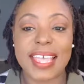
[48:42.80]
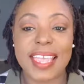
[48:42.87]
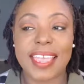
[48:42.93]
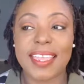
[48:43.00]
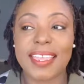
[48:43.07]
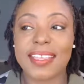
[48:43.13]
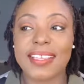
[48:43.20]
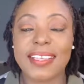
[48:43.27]

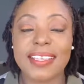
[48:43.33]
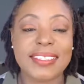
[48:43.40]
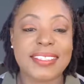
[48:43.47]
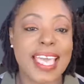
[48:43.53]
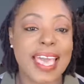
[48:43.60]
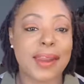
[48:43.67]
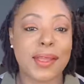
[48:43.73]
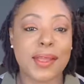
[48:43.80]
like
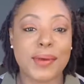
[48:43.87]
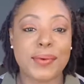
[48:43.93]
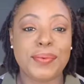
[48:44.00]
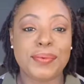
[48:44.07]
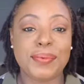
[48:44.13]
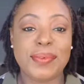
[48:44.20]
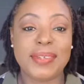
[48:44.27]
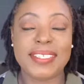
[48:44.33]
it's got to
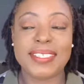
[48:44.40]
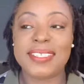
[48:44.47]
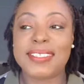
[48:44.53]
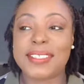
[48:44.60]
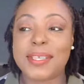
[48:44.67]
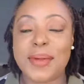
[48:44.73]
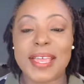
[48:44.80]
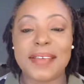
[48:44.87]
go.
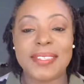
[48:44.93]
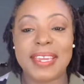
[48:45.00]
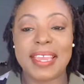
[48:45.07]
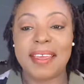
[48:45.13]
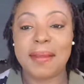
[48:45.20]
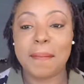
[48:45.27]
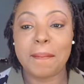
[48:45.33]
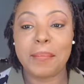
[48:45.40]
It's going to have to
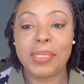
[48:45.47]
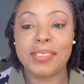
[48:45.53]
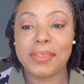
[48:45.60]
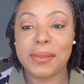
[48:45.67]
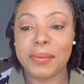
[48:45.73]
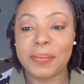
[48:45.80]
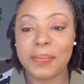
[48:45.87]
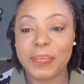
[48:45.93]
die.
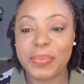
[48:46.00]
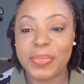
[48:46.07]
So.